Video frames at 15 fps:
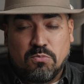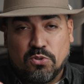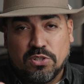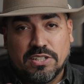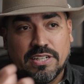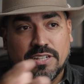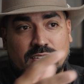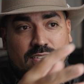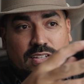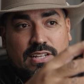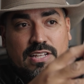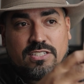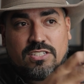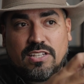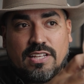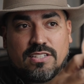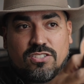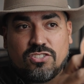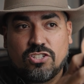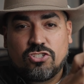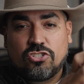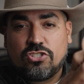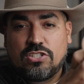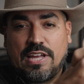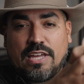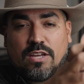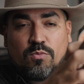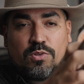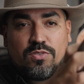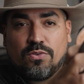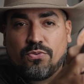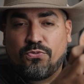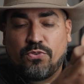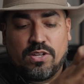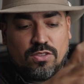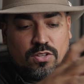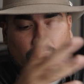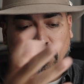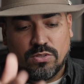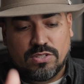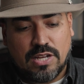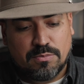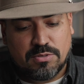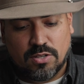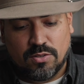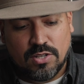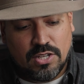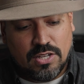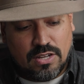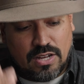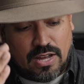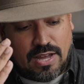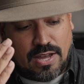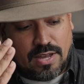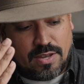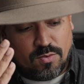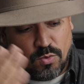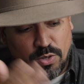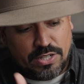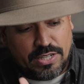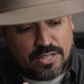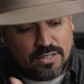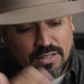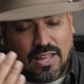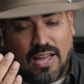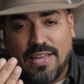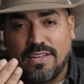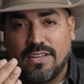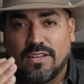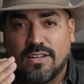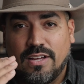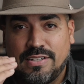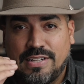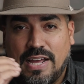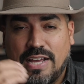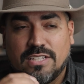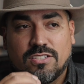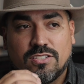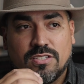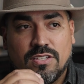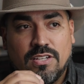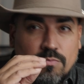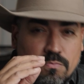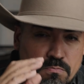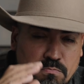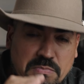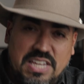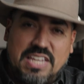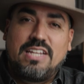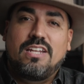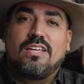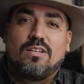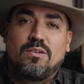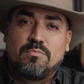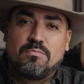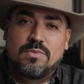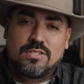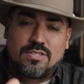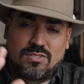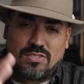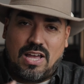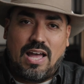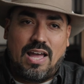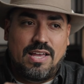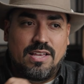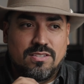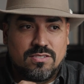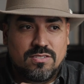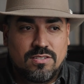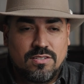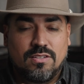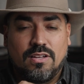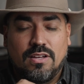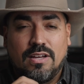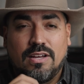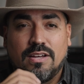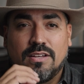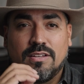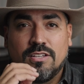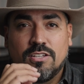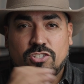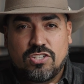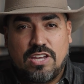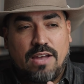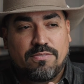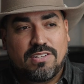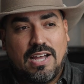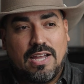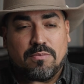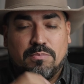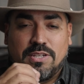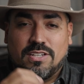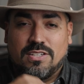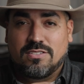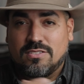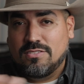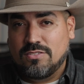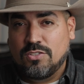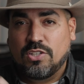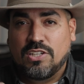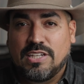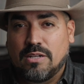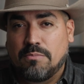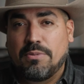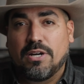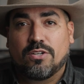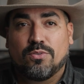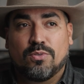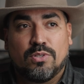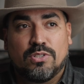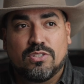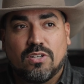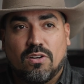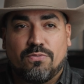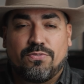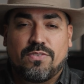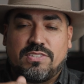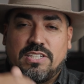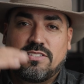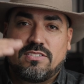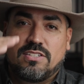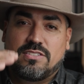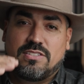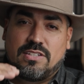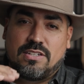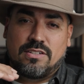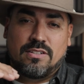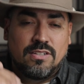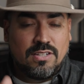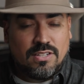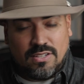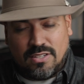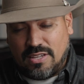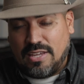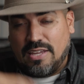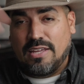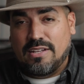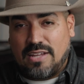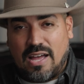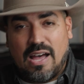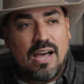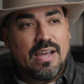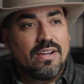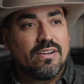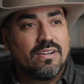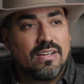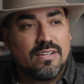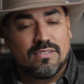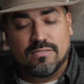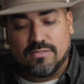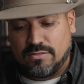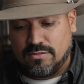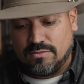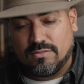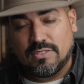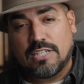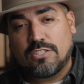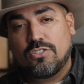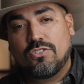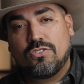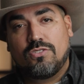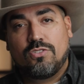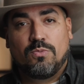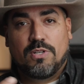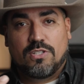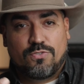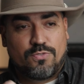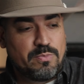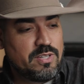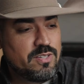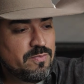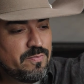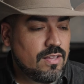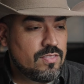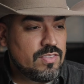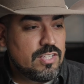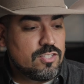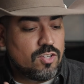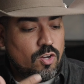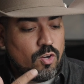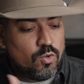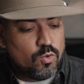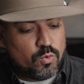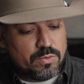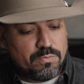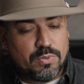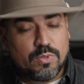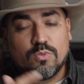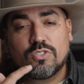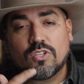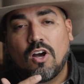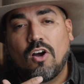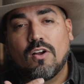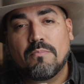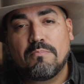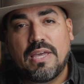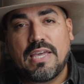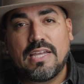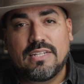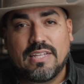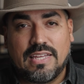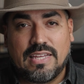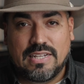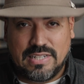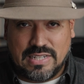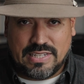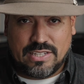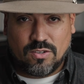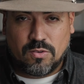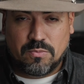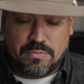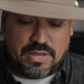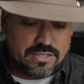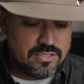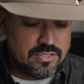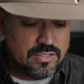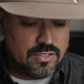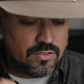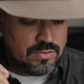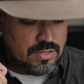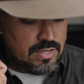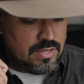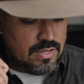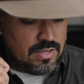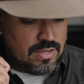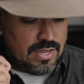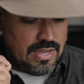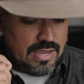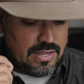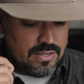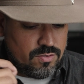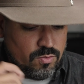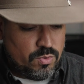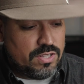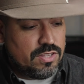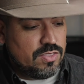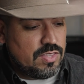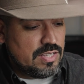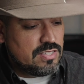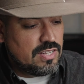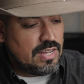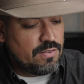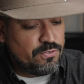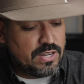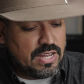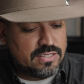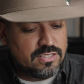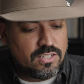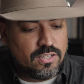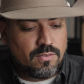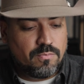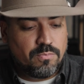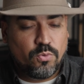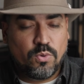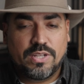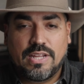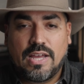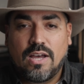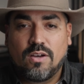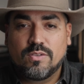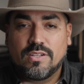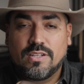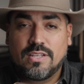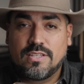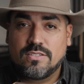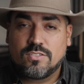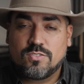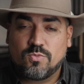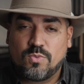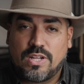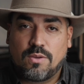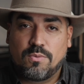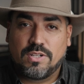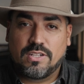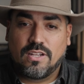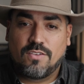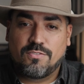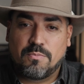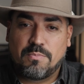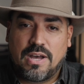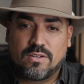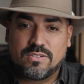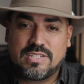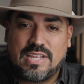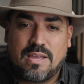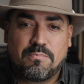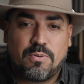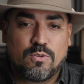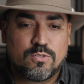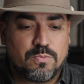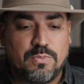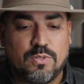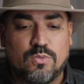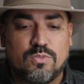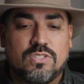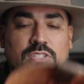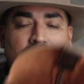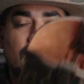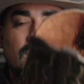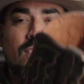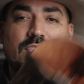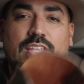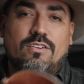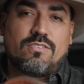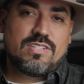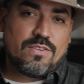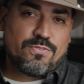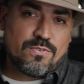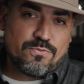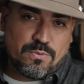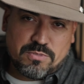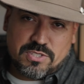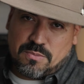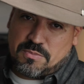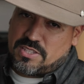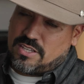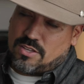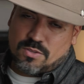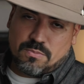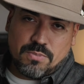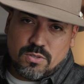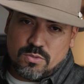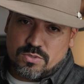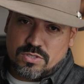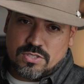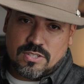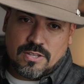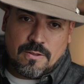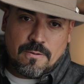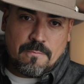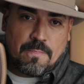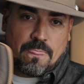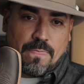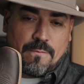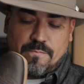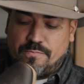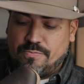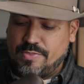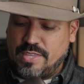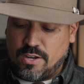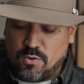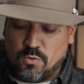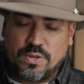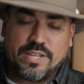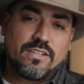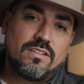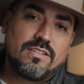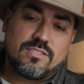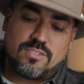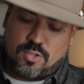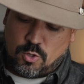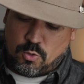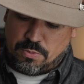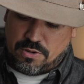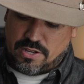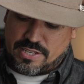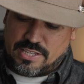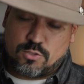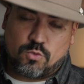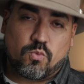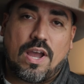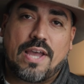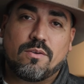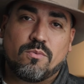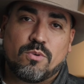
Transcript: really. It's just staying with your foot the whole time. So I really like a nice medium-sized shaft height, because you can get a buckaroo and you can go 15, 16 and higher, and that's too much for me. And these Oakwood boots are made in Leon, Mexico. And one of the things that I forgot to point out is what I really love about Dan Post boots that are different from some of the other boots. Their wrinkle and toe bug is right